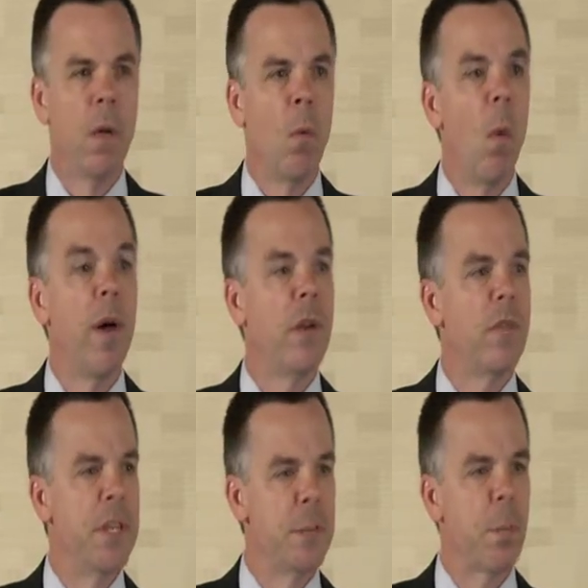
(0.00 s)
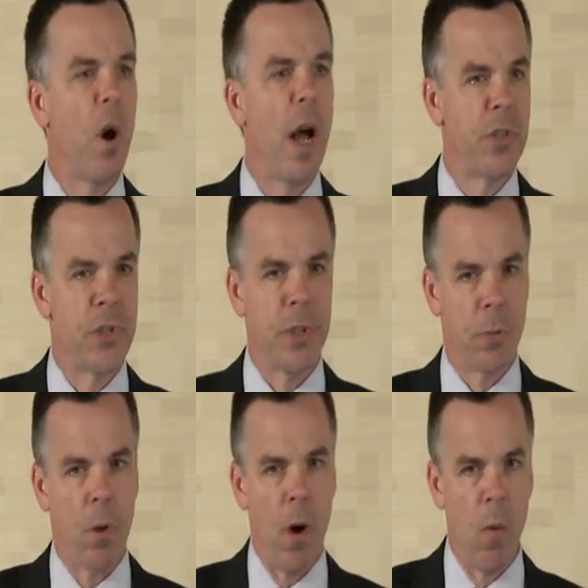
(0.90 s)
one of these projects,
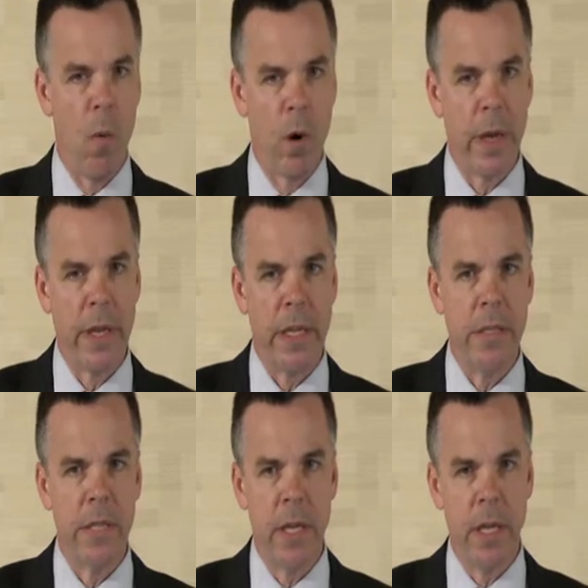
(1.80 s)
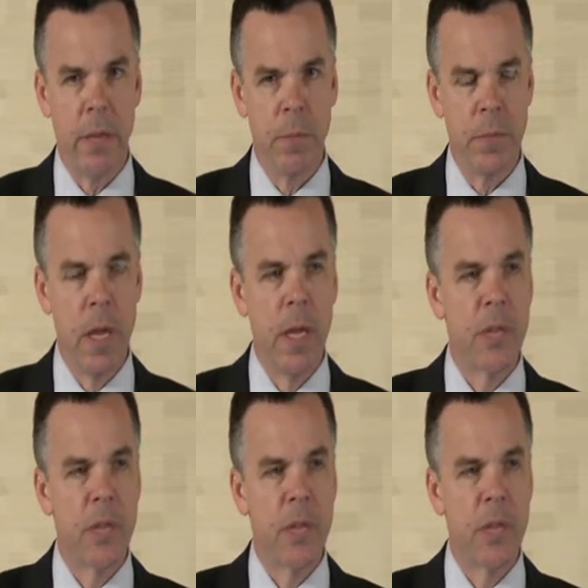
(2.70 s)
we're all working in teams,